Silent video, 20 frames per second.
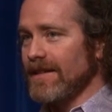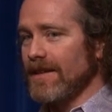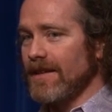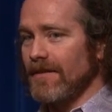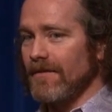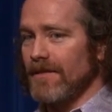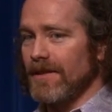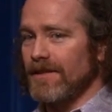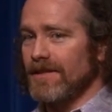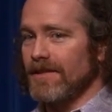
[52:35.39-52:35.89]
to
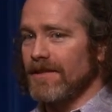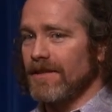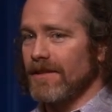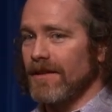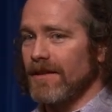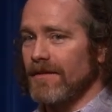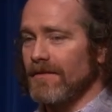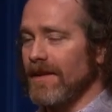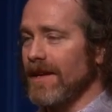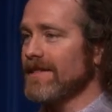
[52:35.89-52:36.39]
convince
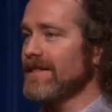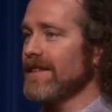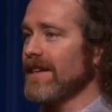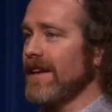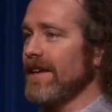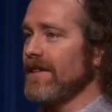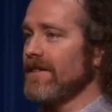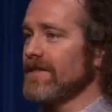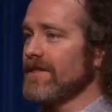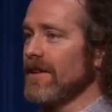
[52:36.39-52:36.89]
the
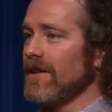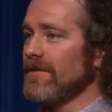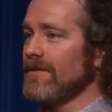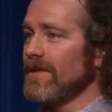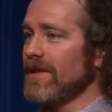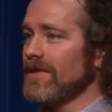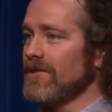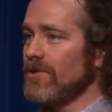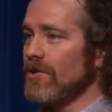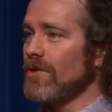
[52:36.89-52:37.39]
investigators of.
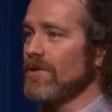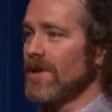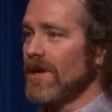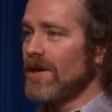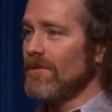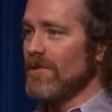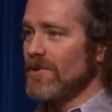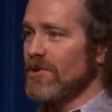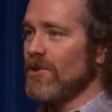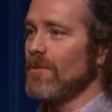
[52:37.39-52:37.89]

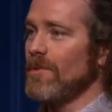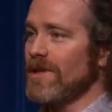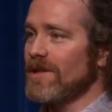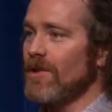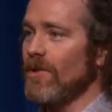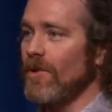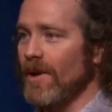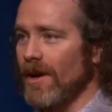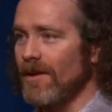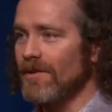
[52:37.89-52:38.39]
When Joby's
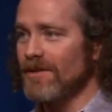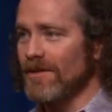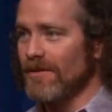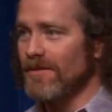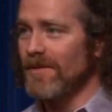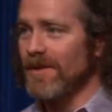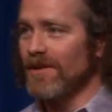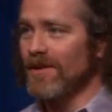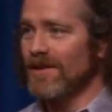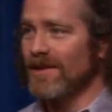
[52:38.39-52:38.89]
going out in the
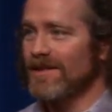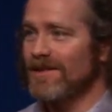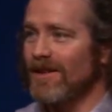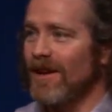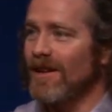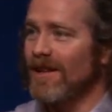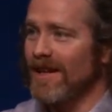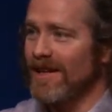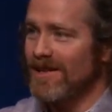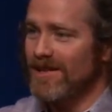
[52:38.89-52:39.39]
field, it's
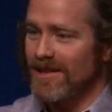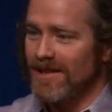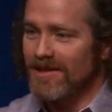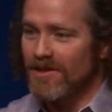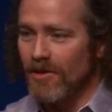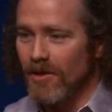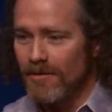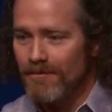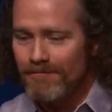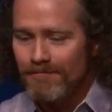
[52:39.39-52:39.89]
not like she's
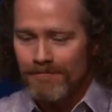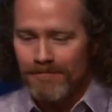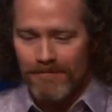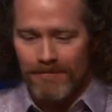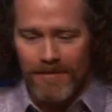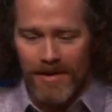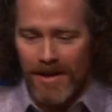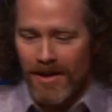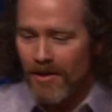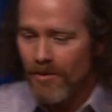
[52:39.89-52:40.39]

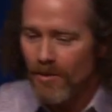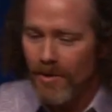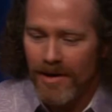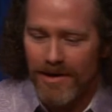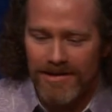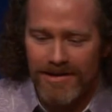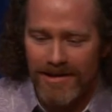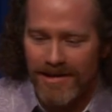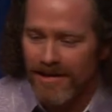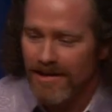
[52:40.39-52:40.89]
going, where
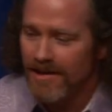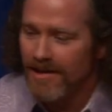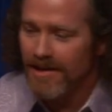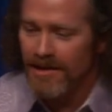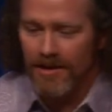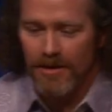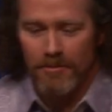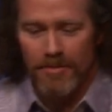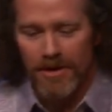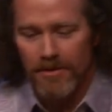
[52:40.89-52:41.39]
is it a
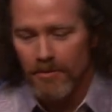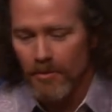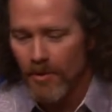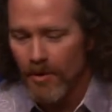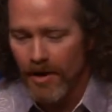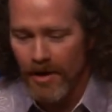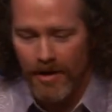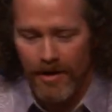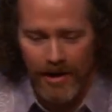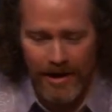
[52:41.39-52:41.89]
little bit
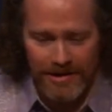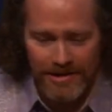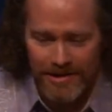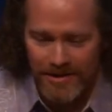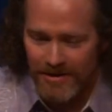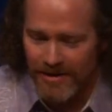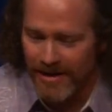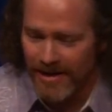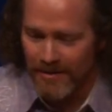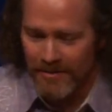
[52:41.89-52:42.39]
more
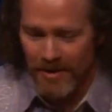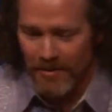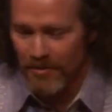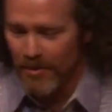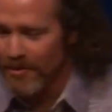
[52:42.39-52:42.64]
concentrated? I'm going to